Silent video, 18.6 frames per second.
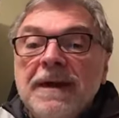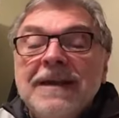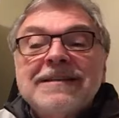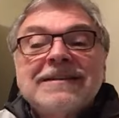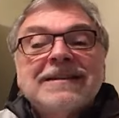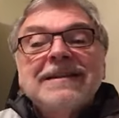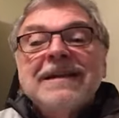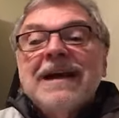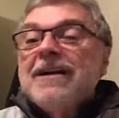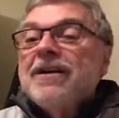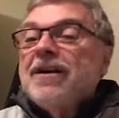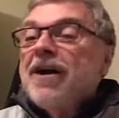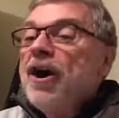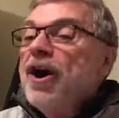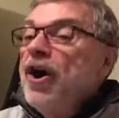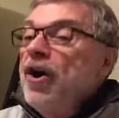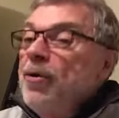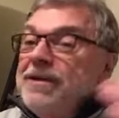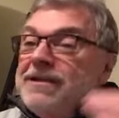It's not
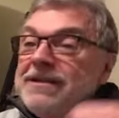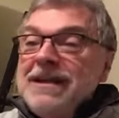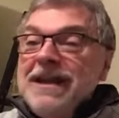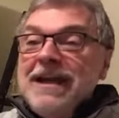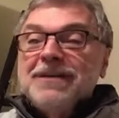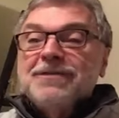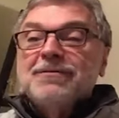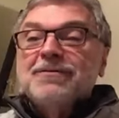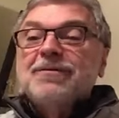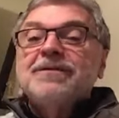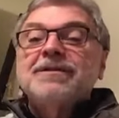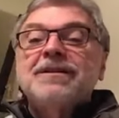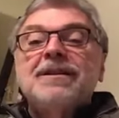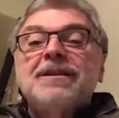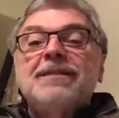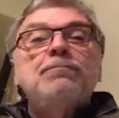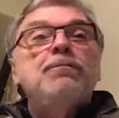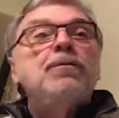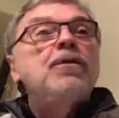always natural to
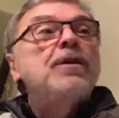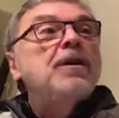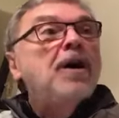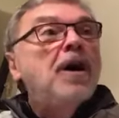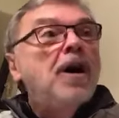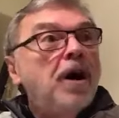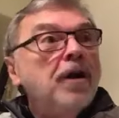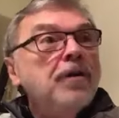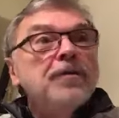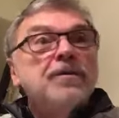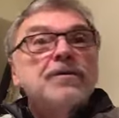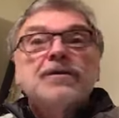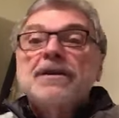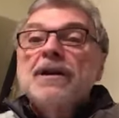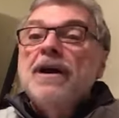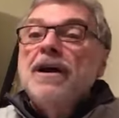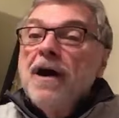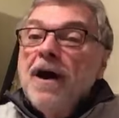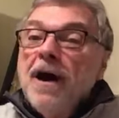put
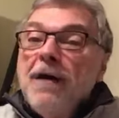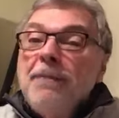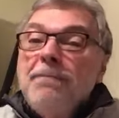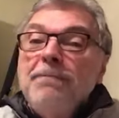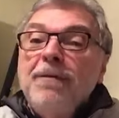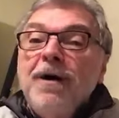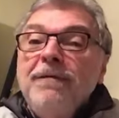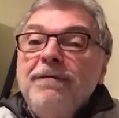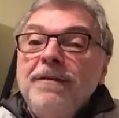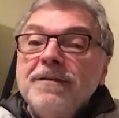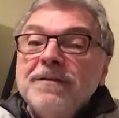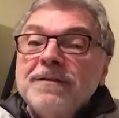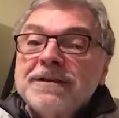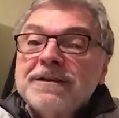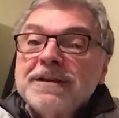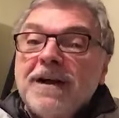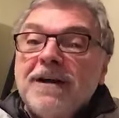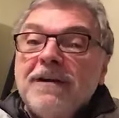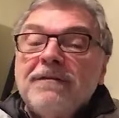others above
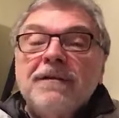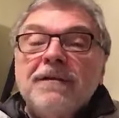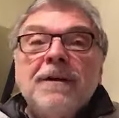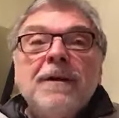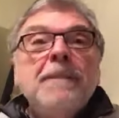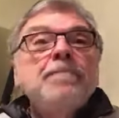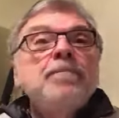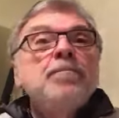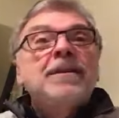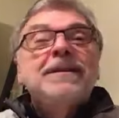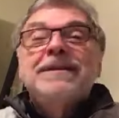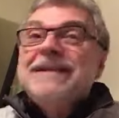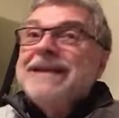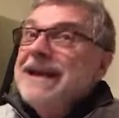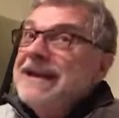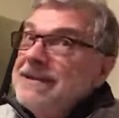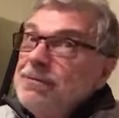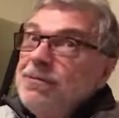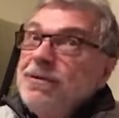yourself, but
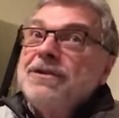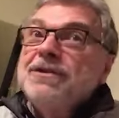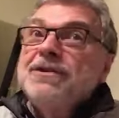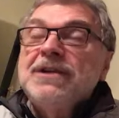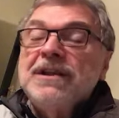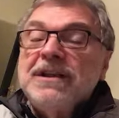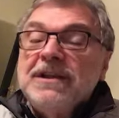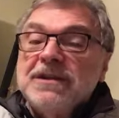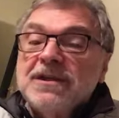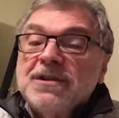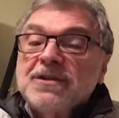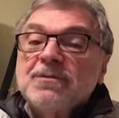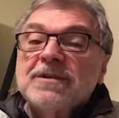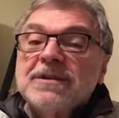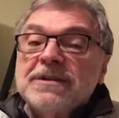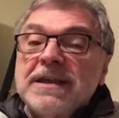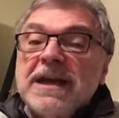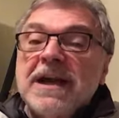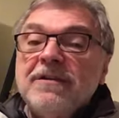that's what Jesus
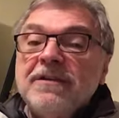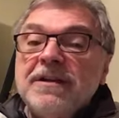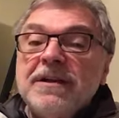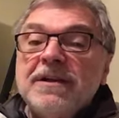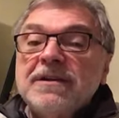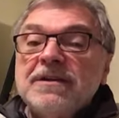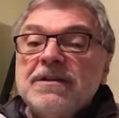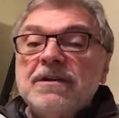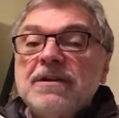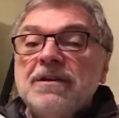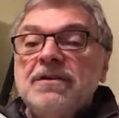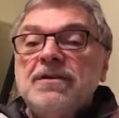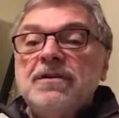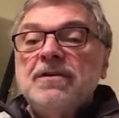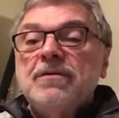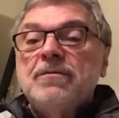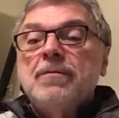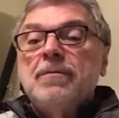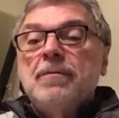was telling us to
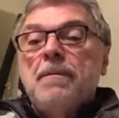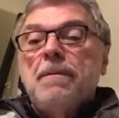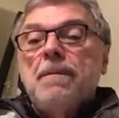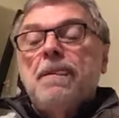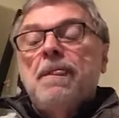do.